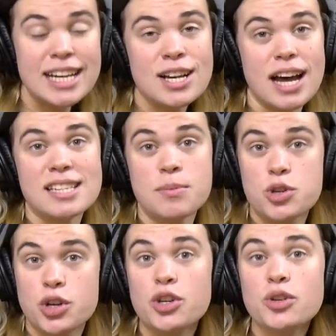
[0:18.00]
As I'm
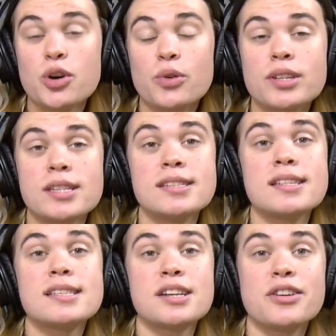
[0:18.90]
sure you know, this is a
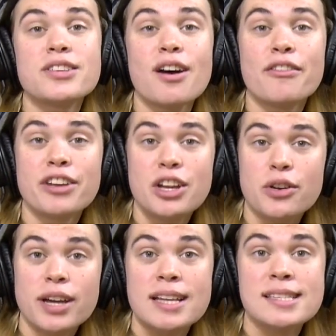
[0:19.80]
series of
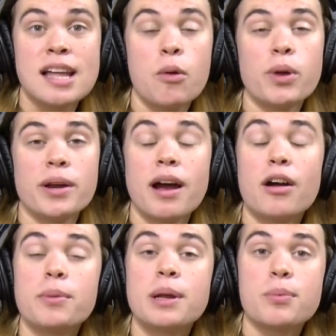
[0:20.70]
videocasts that we
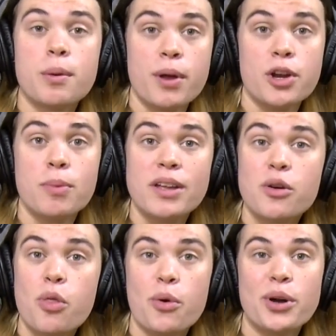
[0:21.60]
are being prepared by the
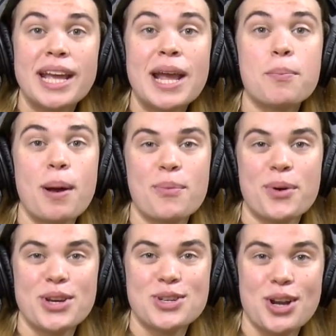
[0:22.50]
authority in
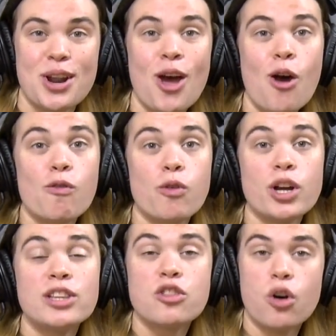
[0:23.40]
preparation
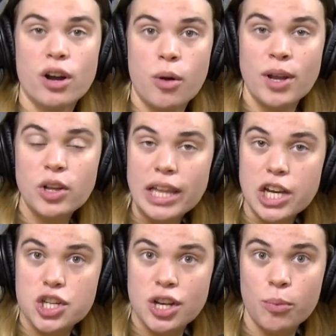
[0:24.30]
for the DORA
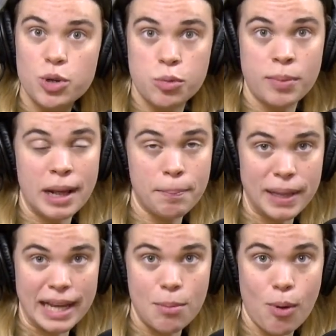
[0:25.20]
Regulation, which will be
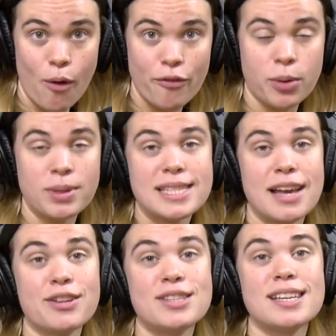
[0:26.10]
applicable from the
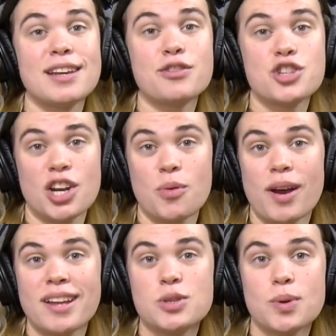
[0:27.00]
17th
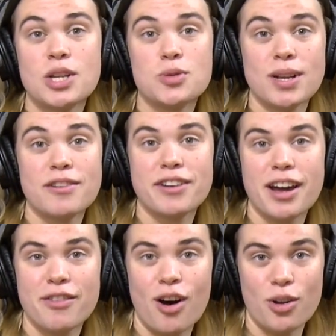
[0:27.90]
January
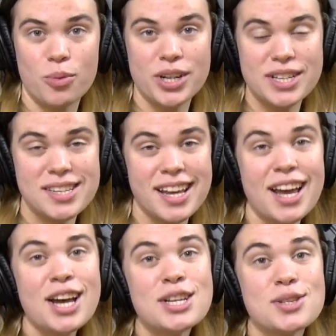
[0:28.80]
2025 onwards.
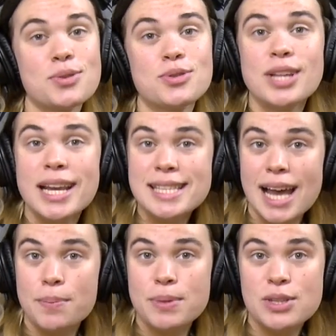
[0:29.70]
So today's
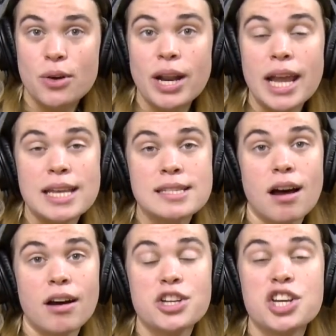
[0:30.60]
episode is
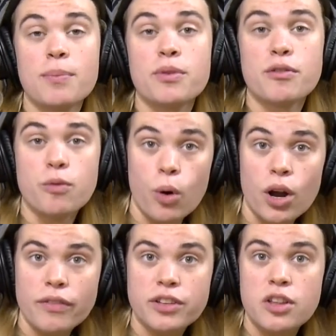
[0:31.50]
on Chapter 4
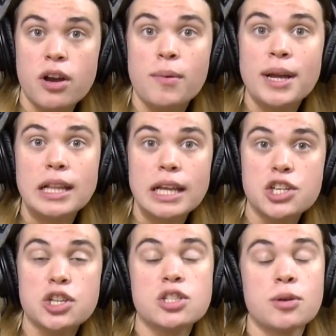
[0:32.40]
of the DORA
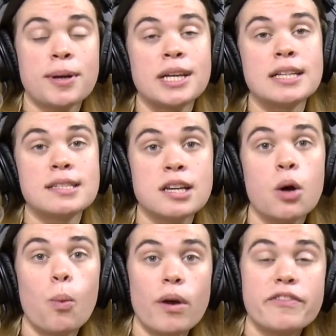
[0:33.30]
Regulation, so we're going to
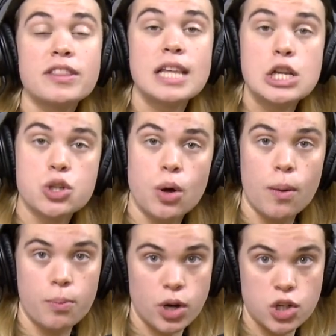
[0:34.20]
deal with Digital
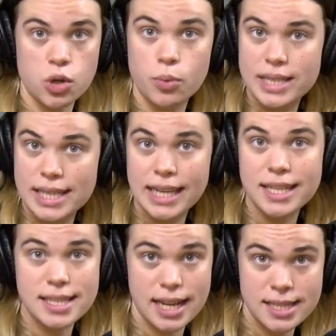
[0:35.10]
Operational
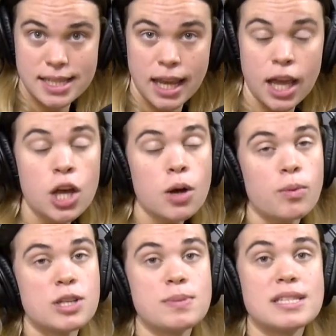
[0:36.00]
Resilience testing,
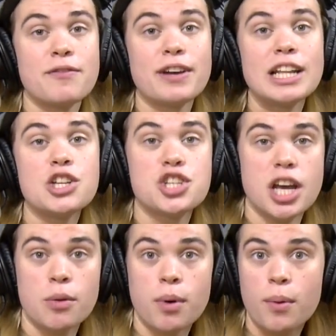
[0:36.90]
more specifically
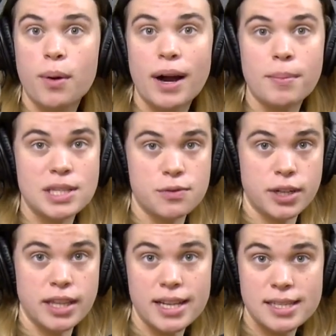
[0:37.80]
general requirements for
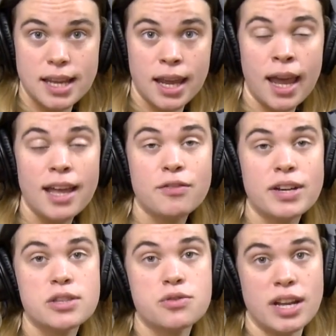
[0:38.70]
testing, advanced